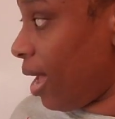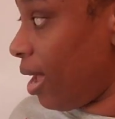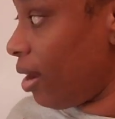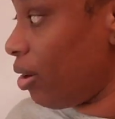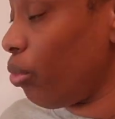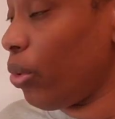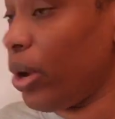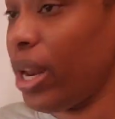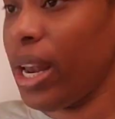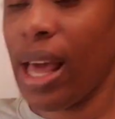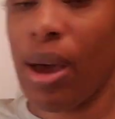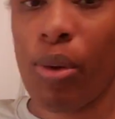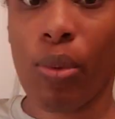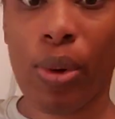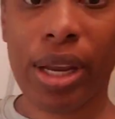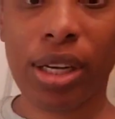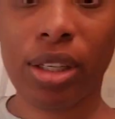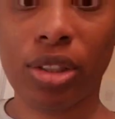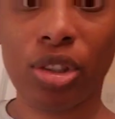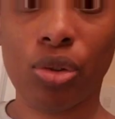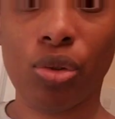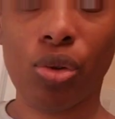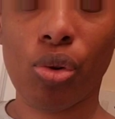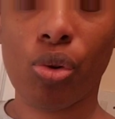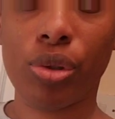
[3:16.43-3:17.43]
and well, I
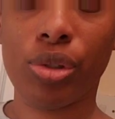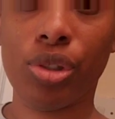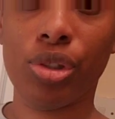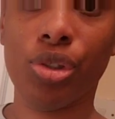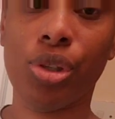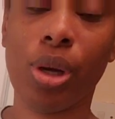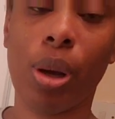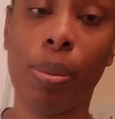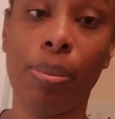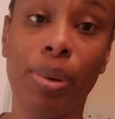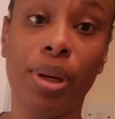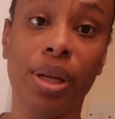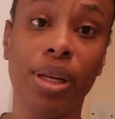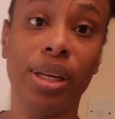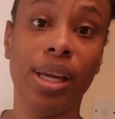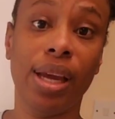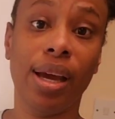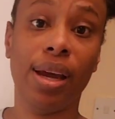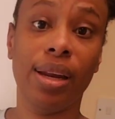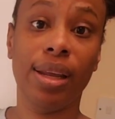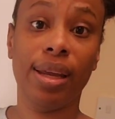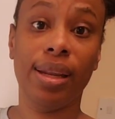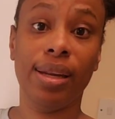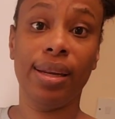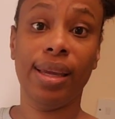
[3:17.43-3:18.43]
went grocery shopping the
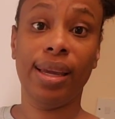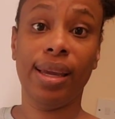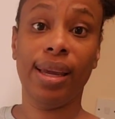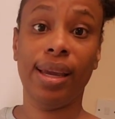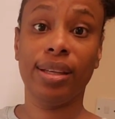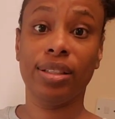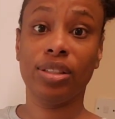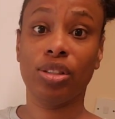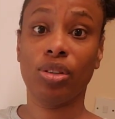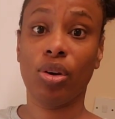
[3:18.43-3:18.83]
other day,